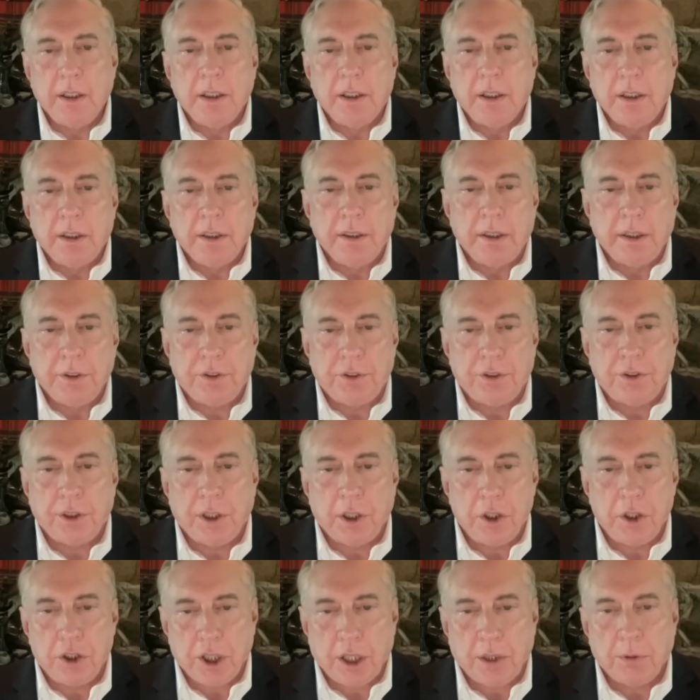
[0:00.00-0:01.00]
This
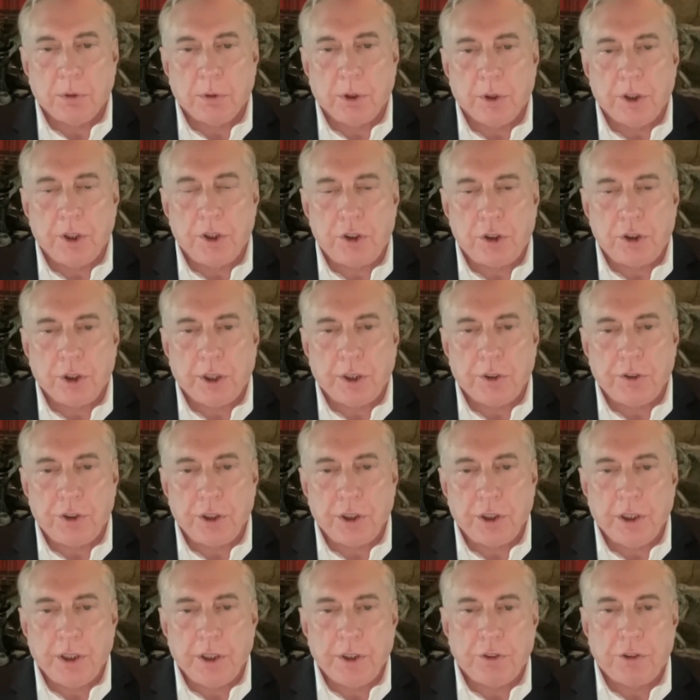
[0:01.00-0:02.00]
general that took us
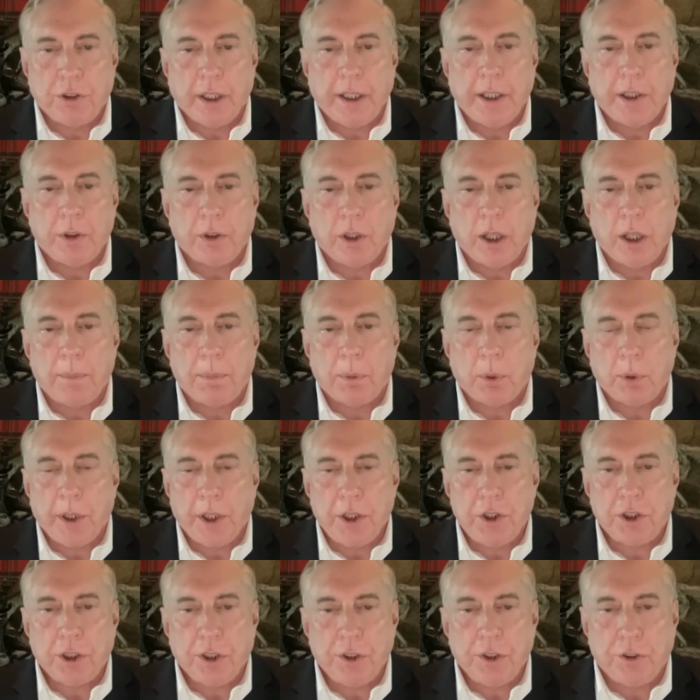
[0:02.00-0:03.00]
into this later
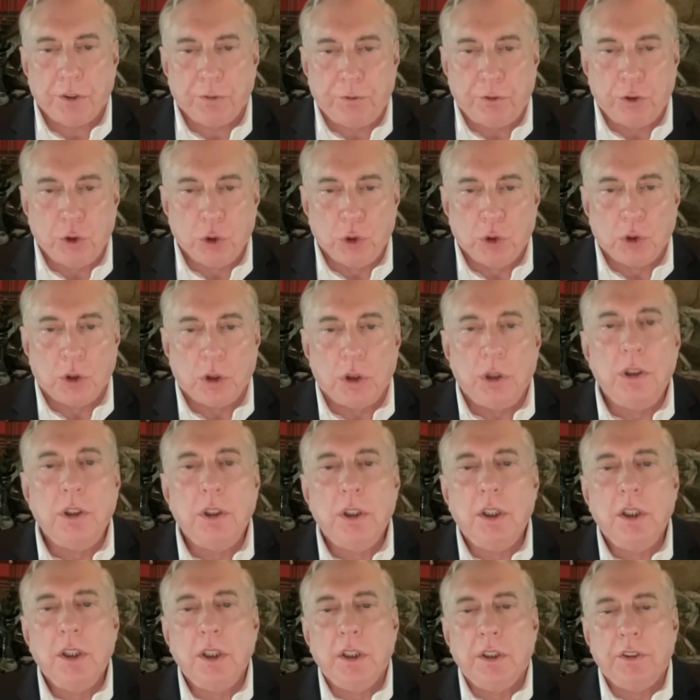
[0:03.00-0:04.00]
operation is a fool.
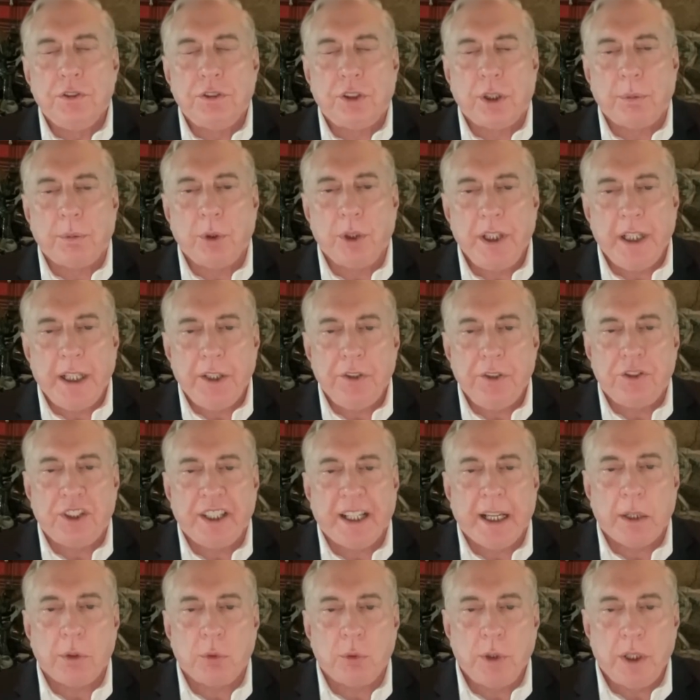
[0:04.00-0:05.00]
Someone needs to
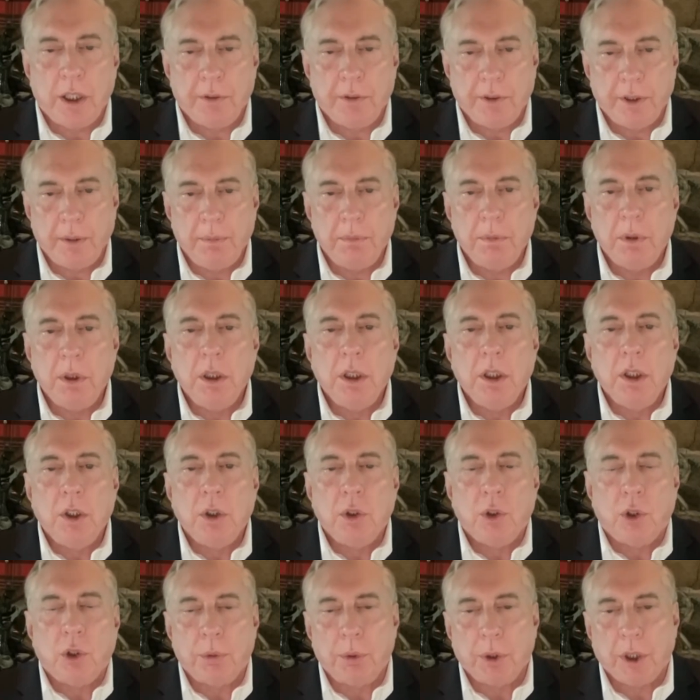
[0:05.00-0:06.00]
get rid of him,
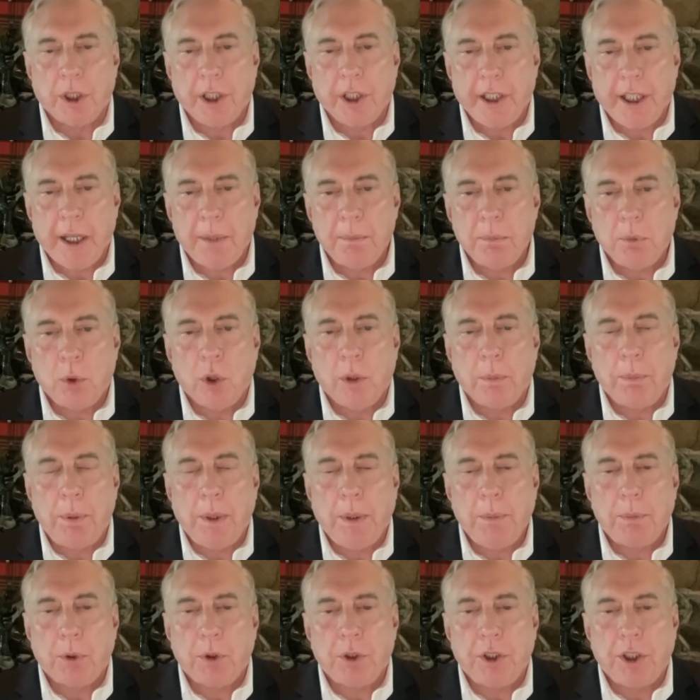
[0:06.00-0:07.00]
or we're going to get more
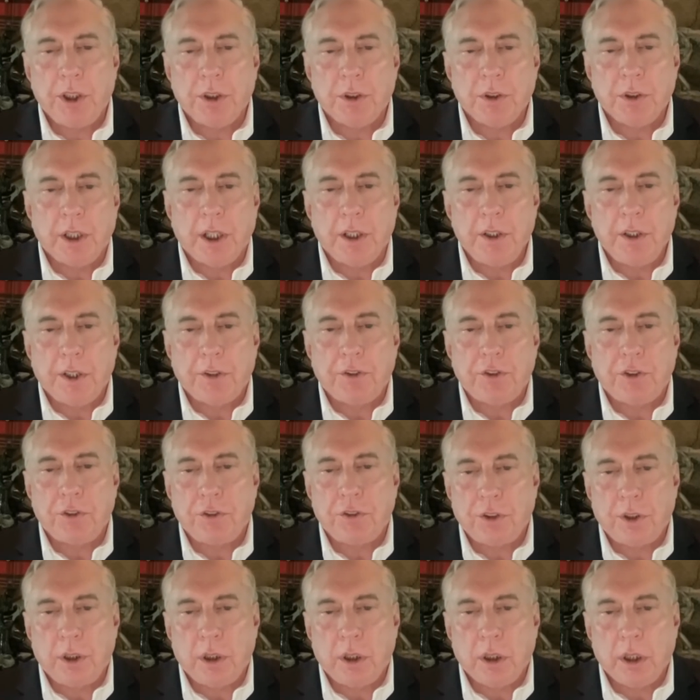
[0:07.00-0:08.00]
people killed
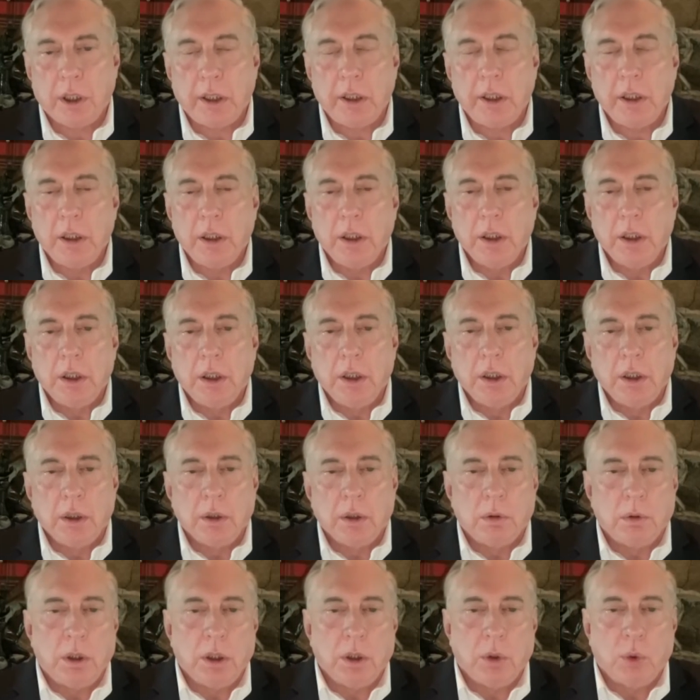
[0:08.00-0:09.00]
unnecessarily.
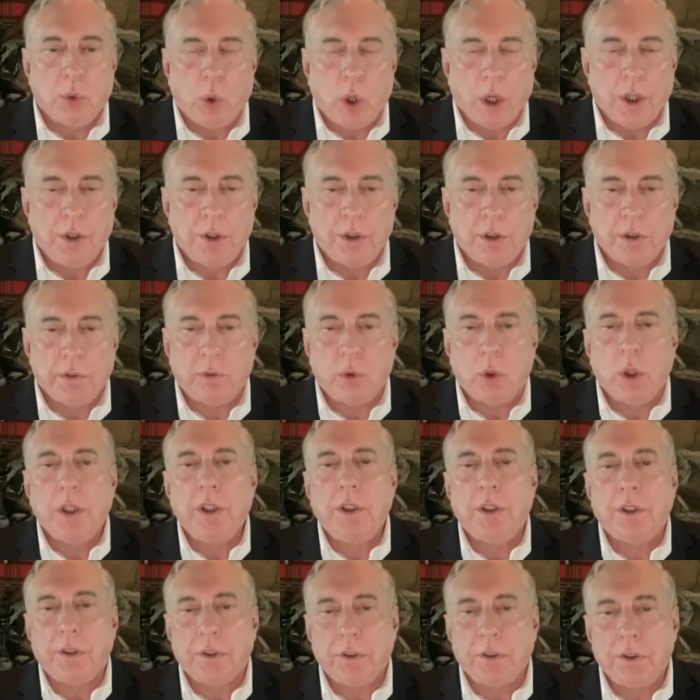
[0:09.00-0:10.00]
Well, wonder of
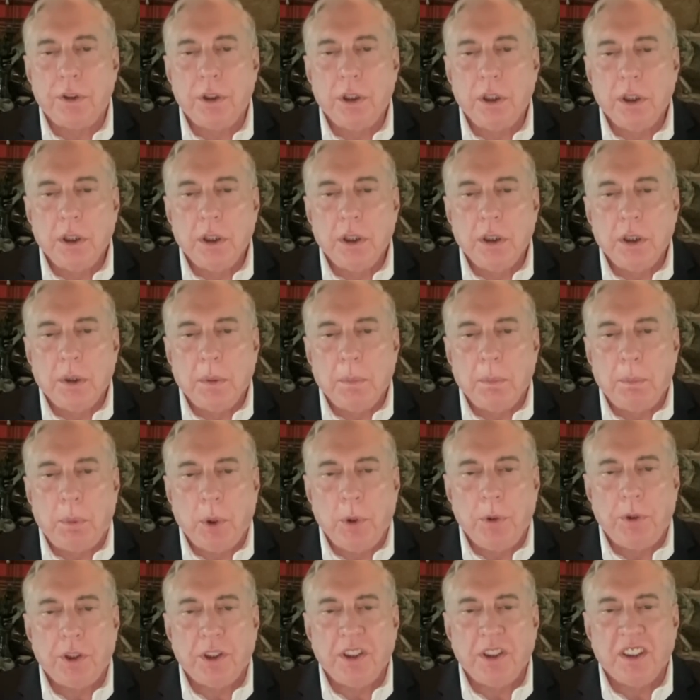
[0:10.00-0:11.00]
wonders.
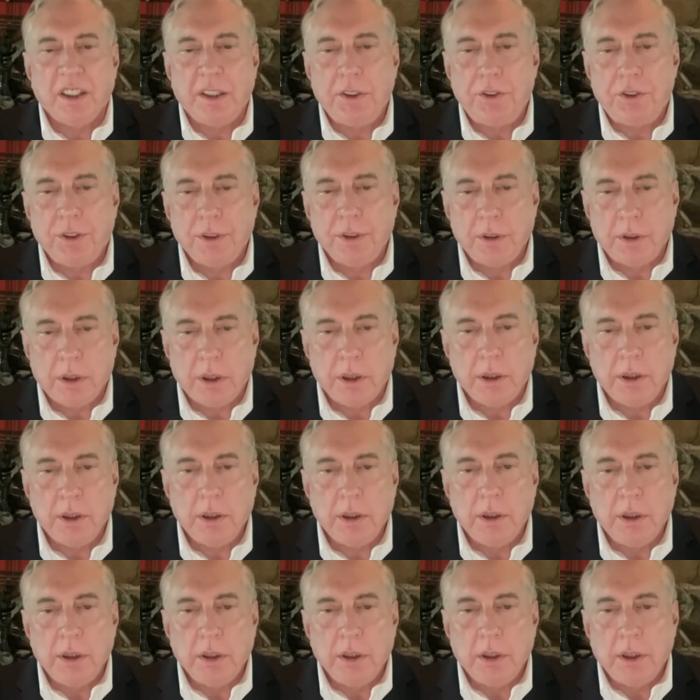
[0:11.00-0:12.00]
Putin listened.
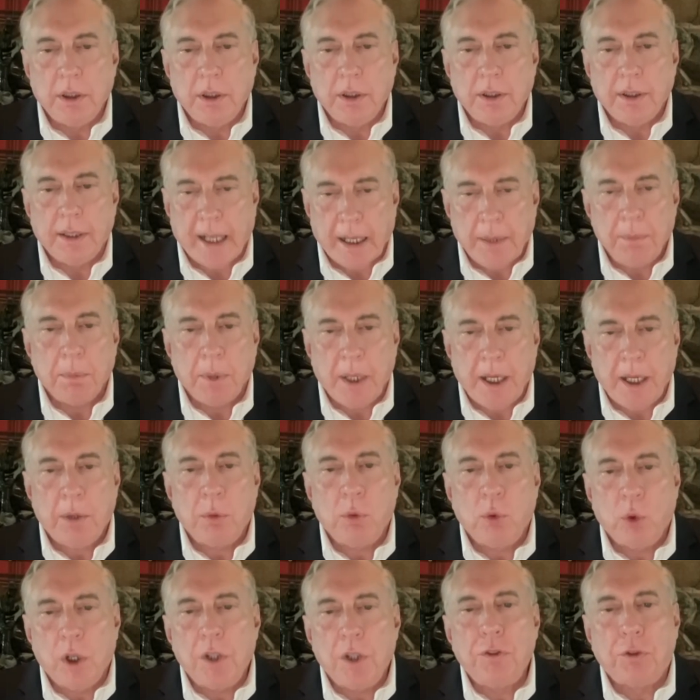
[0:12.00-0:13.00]
That
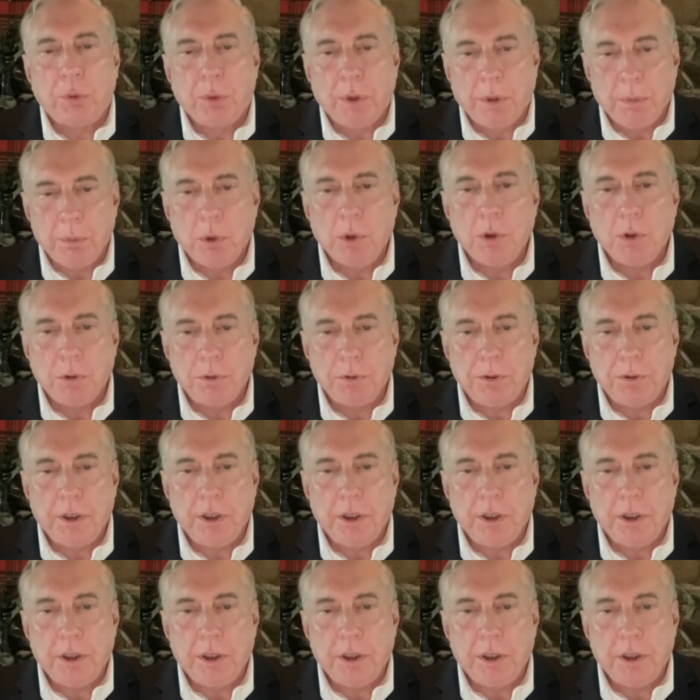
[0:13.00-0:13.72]
man was removed.